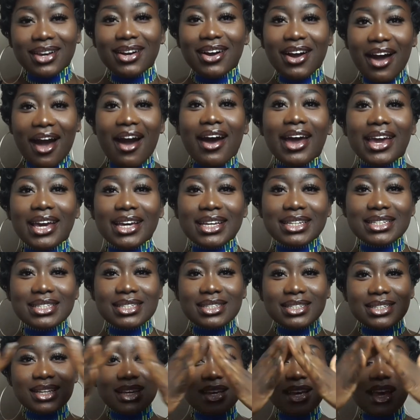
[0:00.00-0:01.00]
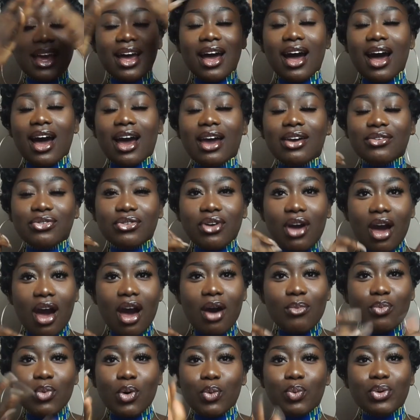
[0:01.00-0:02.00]
Guys, I've
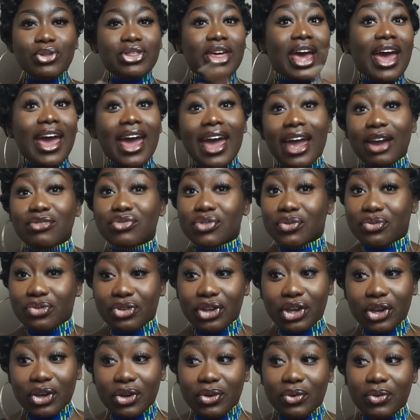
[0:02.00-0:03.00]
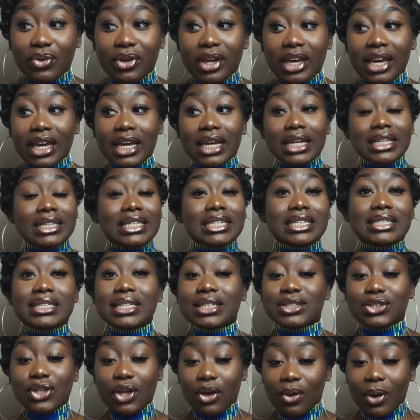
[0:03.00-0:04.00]
come with a hair review. This
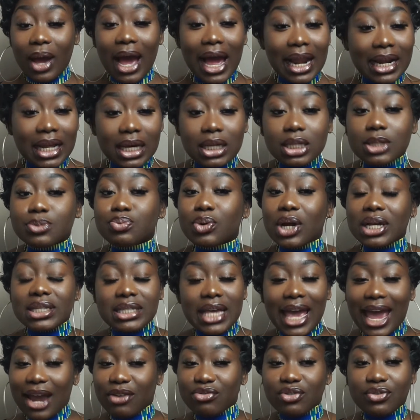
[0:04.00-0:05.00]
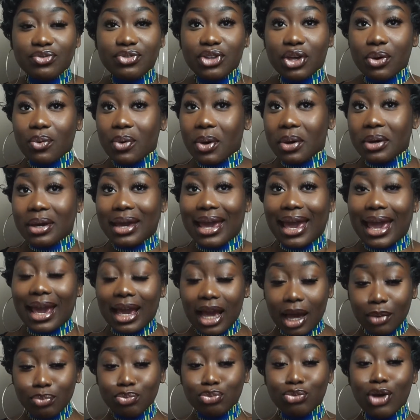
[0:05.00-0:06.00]
is no AliExpress hair review, okay?
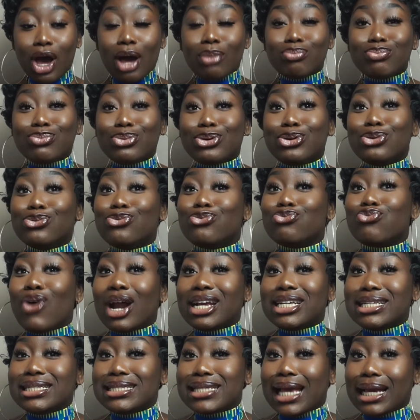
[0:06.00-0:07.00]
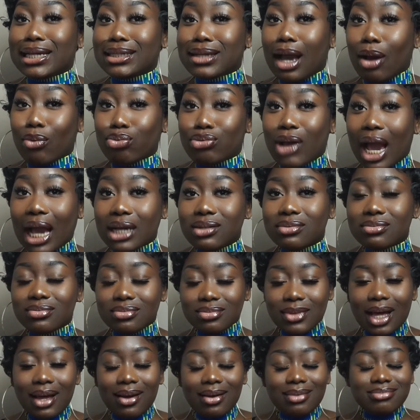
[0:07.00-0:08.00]
I'm upgrading, okay?
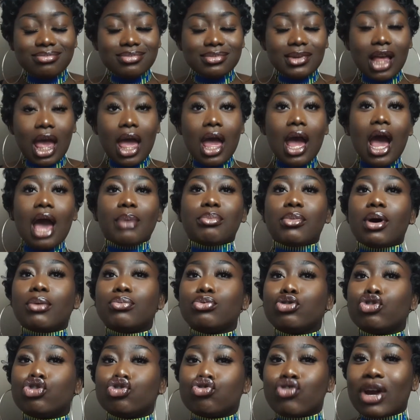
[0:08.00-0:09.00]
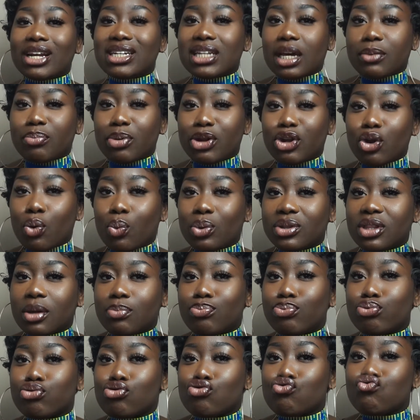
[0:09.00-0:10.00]
I'm upgrading, but not with the
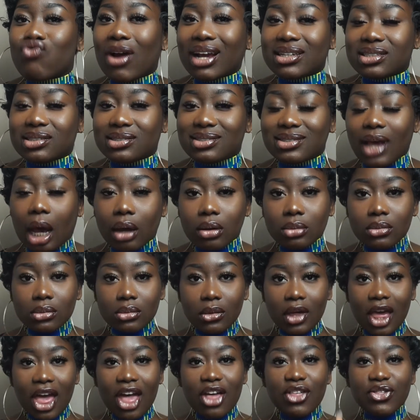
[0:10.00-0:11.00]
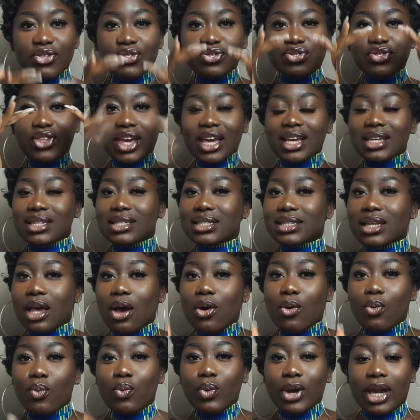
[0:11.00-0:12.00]
price. This
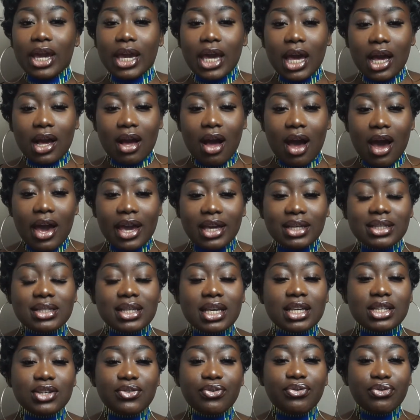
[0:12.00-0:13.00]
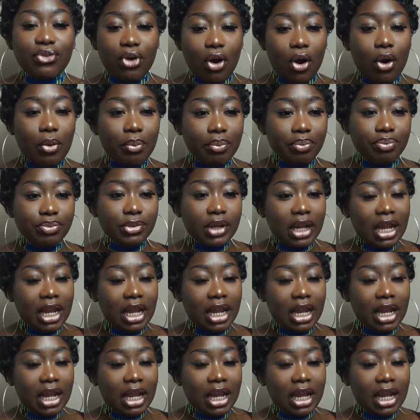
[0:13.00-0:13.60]
wig, guys, is from.